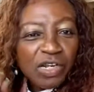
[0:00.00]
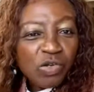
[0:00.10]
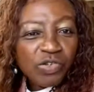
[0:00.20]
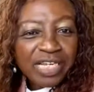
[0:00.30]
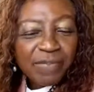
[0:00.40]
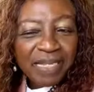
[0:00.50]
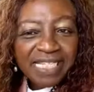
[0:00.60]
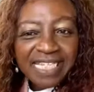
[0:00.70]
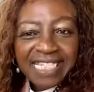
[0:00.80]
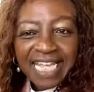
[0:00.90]
those are
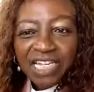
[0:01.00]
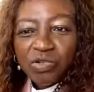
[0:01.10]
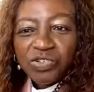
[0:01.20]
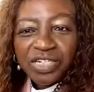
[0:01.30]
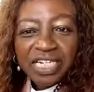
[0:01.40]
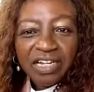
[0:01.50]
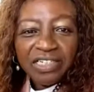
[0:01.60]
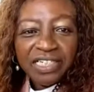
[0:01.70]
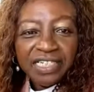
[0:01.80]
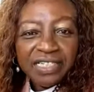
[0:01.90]
expenses and those are
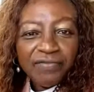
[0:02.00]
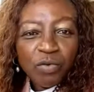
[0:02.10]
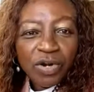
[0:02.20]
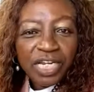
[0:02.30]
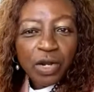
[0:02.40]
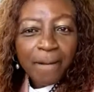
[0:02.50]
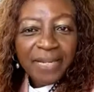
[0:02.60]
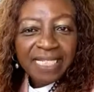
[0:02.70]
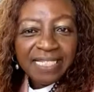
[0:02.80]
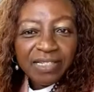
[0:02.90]
deductions for your
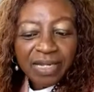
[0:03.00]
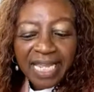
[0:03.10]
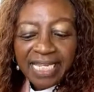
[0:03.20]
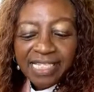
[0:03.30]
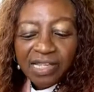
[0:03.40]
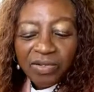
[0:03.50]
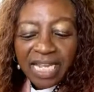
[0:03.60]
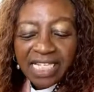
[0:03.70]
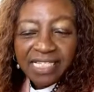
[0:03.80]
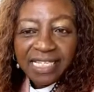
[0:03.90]
business. Okay, so
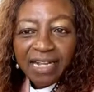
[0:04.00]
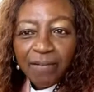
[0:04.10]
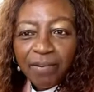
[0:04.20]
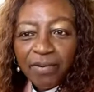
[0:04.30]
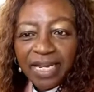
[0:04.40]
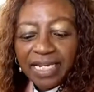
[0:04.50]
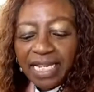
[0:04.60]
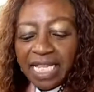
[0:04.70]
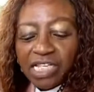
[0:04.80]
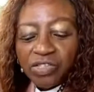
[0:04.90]
that's the second point.
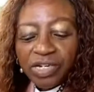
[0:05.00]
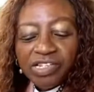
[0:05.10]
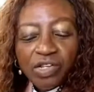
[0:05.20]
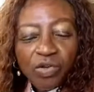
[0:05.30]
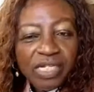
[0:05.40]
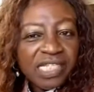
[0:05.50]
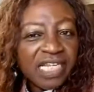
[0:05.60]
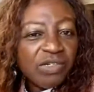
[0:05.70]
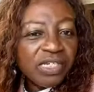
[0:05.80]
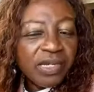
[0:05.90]
So there's no
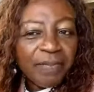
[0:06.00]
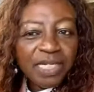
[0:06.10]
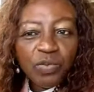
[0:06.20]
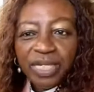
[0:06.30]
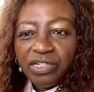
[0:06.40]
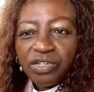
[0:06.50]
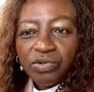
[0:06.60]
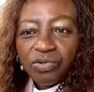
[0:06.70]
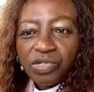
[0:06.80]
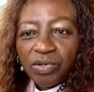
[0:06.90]
distinction between the
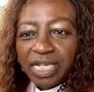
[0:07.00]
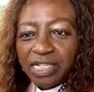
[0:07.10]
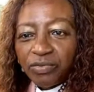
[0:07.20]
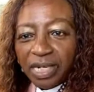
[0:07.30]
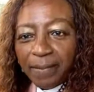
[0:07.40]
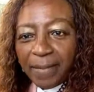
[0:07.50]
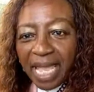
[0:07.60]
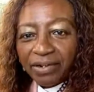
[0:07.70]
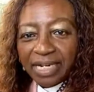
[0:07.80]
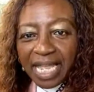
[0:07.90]
two, so it doesn't really
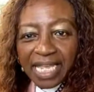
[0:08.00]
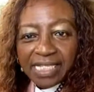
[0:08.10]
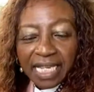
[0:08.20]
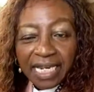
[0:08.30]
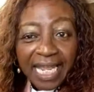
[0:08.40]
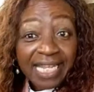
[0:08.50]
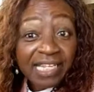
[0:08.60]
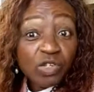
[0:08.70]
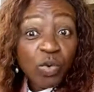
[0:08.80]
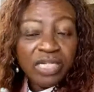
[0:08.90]
matter, guys. And I get
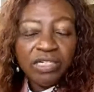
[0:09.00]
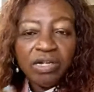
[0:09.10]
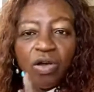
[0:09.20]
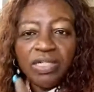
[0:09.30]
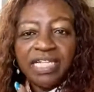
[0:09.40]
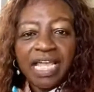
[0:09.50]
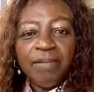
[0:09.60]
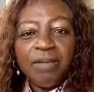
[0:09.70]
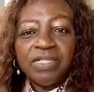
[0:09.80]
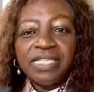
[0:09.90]
this question all the time.
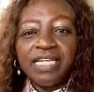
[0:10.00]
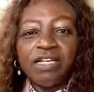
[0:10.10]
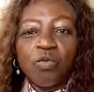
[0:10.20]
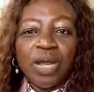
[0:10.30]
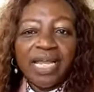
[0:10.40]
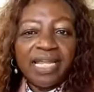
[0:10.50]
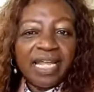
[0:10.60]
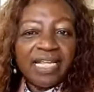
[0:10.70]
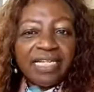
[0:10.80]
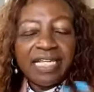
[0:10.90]
People saying, what can
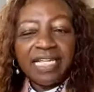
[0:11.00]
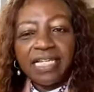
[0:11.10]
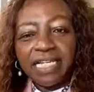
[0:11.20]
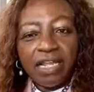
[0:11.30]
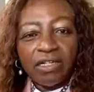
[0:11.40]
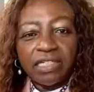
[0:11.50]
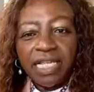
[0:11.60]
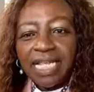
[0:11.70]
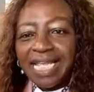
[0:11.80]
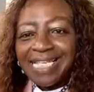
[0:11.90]
I deduct?
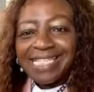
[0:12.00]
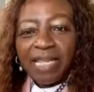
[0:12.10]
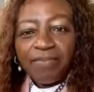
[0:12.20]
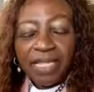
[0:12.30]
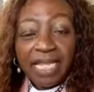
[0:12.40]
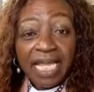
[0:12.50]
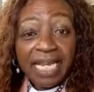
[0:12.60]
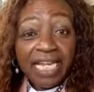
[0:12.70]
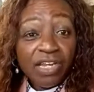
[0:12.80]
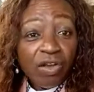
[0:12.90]
Same thing.
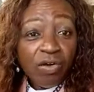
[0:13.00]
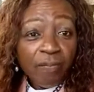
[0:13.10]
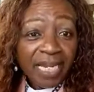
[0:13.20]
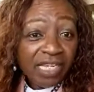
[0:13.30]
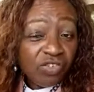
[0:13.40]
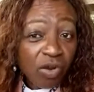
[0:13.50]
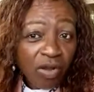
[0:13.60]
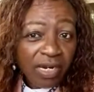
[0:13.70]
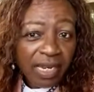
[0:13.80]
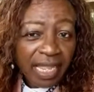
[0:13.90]
And I know because you're
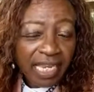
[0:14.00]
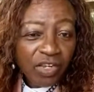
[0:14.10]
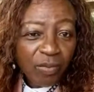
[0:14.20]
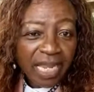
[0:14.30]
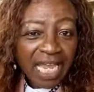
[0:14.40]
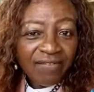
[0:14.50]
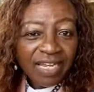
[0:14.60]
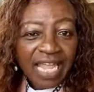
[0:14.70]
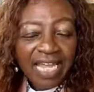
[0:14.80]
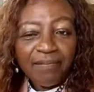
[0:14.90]
online, you may have
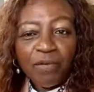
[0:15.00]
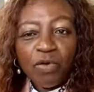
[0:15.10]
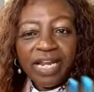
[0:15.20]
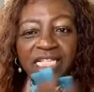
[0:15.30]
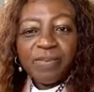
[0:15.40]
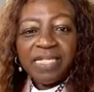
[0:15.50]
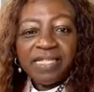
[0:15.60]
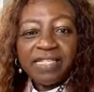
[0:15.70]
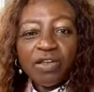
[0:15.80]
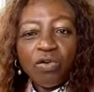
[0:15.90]
a lot more
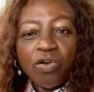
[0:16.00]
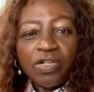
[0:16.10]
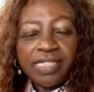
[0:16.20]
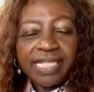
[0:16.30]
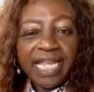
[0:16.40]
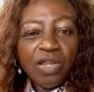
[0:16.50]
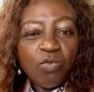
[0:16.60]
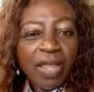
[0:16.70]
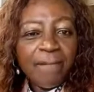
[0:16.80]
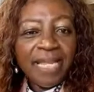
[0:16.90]
expenses on, say,
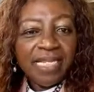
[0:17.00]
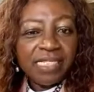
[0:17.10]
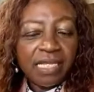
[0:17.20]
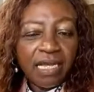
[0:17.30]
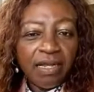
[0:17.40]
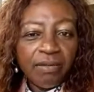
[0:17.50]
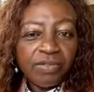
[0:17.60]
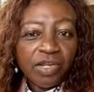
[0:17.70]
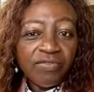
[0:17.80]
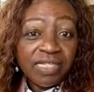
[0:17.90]
web-based
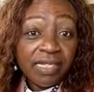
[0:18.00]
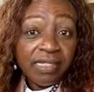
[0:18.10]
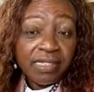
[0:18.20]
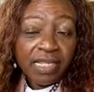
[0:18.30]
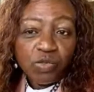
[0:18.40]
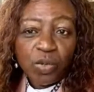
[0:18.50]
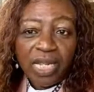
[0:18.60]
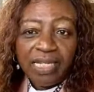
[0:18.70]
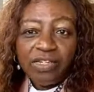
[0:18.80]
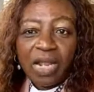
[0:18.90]
services as
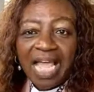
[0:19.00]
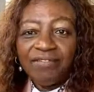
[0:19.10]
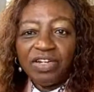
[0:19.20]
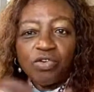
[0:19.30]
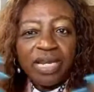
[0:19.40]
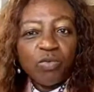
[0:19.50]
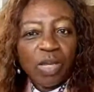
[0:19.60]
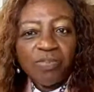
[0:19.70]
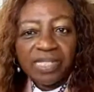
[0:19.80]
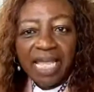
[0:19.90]
well. You know, having a great
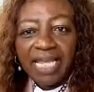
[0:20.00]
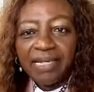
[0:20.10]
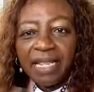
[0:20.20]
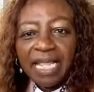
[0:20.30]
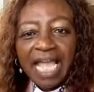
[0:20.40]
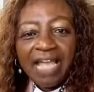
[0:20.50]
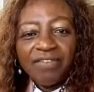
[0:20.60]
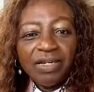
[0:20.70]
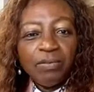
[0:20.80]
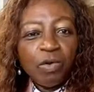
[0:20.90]
website,
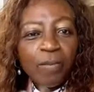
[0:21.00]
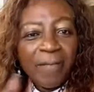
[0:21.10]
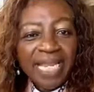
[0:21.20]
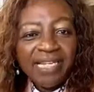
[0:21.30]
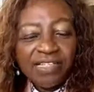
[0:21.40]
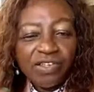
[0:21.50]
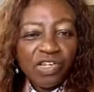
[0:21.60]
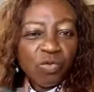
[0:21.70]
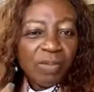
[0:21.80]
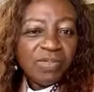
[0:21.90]
having more maintenance on
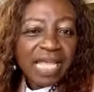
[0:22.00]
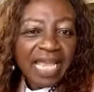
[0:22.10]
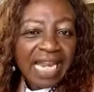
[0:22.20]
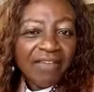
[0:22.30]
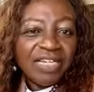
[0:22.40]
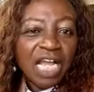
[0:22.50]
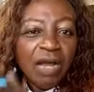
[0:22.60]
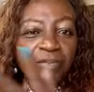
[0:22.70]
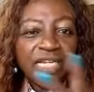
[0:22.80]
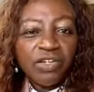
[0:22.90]
your website, having to
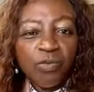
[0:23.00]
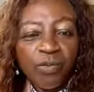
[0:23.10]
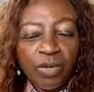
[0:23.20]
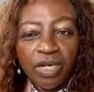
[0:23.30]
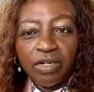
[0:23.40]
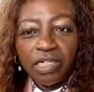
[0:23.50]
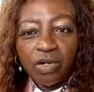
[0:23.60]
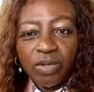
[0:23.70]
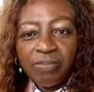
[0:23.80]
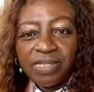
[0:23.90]
update
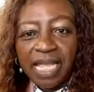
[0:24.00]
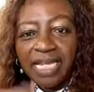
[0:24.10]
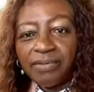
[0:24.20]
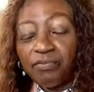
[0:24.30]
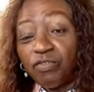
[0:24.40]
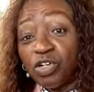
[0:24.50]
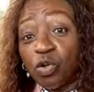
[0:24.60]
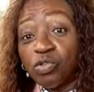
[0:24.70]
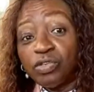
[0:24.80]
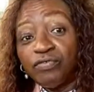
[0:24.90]
your website. For
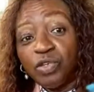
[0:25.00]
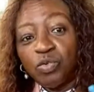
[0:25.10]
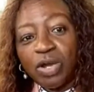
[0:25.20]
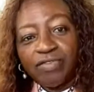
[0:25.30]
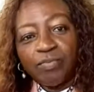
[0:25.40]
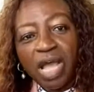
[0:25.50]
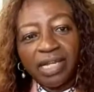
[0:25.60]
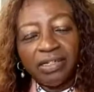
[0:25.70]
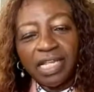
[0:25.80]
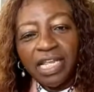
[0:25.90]
those of you who have a
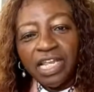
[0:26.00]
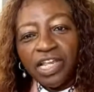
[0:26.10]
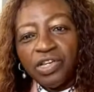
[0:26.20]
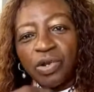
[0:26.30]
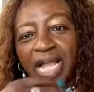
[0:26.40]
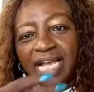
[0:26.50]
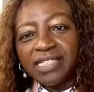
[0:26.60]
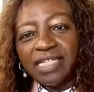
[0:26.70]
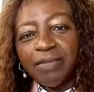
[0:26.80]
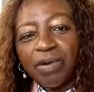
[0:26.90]
product, you're
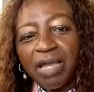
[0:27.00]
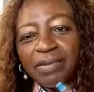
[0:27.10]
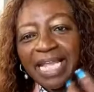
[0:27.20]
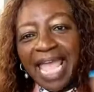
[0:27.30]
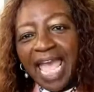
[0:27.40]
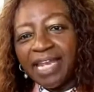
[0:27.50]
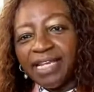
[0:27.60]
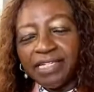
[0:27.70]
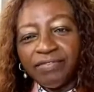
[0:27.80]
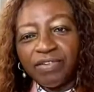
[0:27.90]
constantly probably
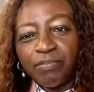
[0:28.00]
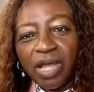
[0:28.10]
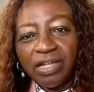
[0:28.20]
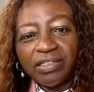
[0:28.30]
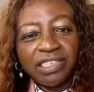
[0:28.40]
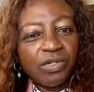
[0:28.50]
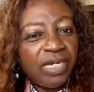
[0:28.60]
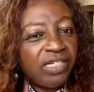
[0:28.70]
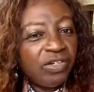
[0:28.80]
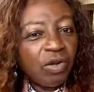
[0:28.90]
adding different products
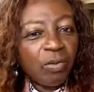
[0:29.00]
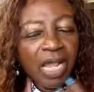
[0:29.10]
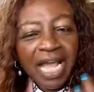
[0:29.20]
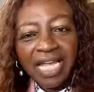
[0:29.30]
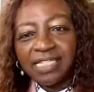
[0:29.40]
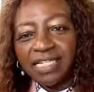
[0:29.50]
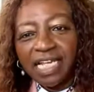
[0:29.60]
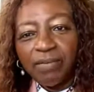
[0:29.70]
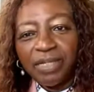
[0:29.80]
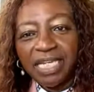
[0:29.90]
to it, you know,
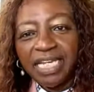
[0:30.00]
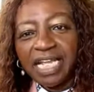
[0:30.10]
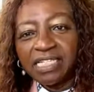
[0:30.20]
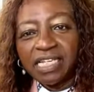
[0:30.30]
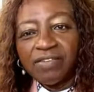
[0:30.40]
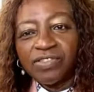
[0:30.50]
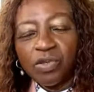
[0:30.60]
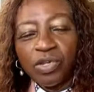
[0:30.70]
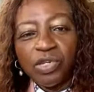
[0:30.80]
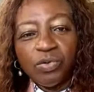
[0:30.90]
constantly updating that stuff.
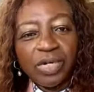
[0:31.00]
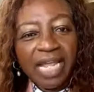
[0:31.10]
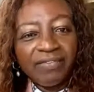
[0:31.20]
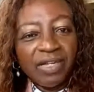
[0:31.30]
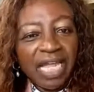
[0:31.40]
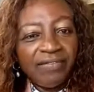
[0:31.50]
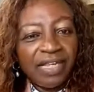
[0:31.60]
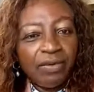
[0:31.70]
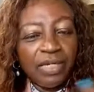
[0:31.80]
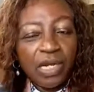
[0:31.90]
So you would have to have
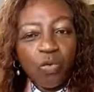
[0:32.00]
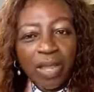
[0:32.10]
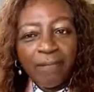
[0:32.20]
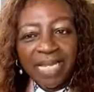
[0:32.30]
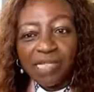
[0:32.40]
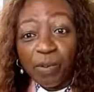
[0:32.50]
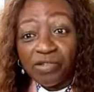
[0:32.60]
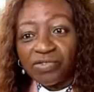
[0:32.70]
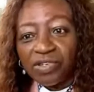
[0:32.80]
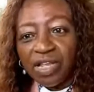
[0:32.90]
a, you know, web-based
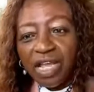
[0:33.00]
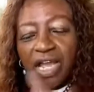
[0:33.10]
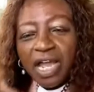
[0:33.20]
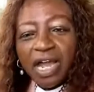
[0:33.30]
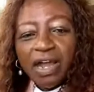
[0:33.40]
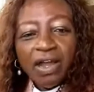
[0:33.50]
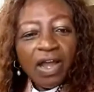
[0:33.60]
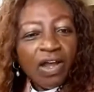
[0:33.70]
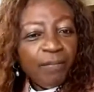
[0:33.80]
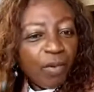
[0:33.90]
person
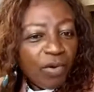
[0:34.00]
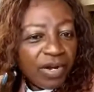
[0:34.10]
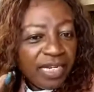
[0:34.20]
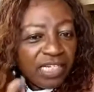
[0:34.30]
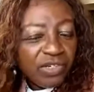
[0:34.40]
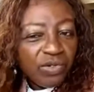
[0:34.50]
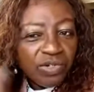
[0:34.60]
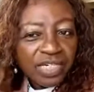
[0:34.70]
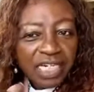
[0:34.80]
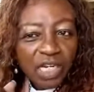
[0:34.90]
on board that
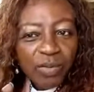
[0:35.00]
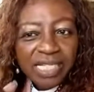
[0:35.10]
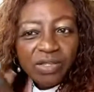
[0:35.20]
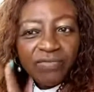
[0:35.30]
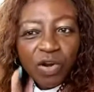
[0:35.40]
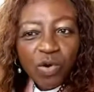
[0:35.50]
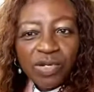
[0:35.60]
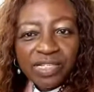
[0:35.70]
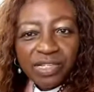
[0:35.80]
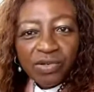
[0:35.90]
you are dealing with. So of
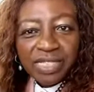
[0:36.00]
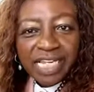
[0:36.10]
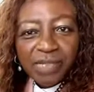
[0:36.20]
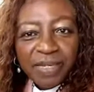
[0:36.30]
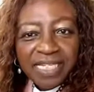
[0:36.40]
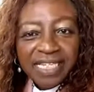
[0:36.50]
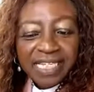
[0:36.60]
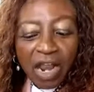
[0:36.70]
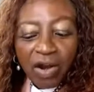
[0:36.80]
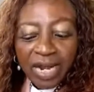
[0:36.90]
course, those
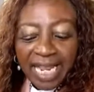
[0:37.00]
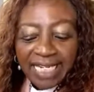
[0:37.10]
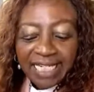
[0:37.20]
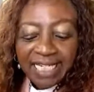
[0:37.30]
expenses are a